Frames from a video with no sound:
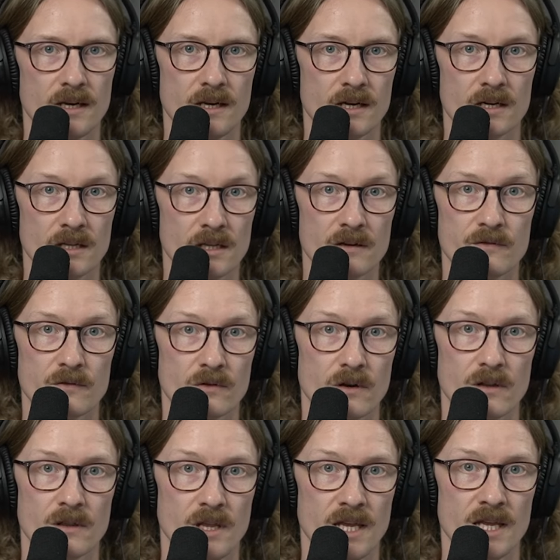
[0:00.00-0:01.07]
live
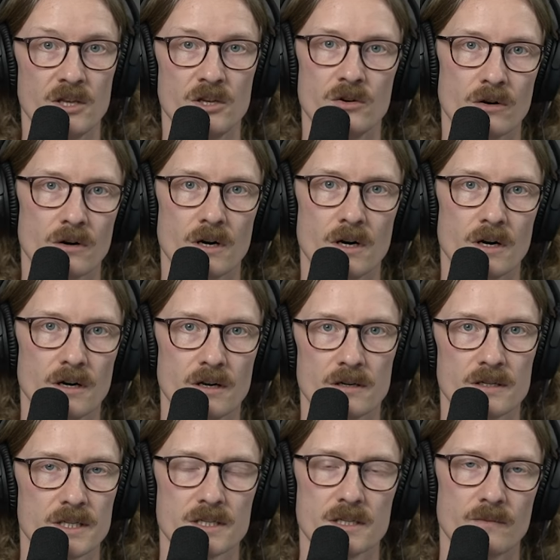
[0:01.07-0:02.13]
in your
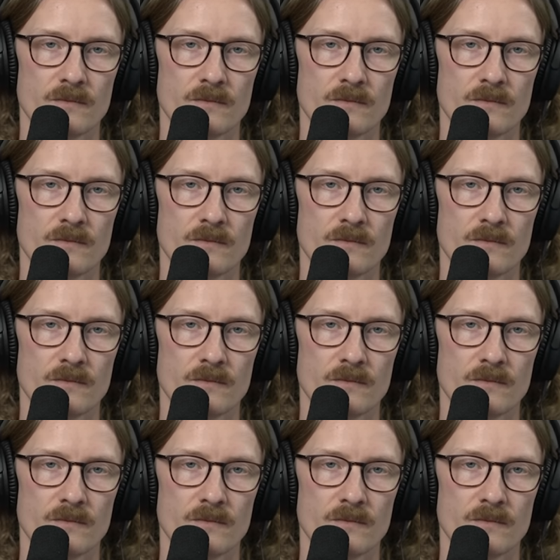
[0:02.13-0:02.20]
system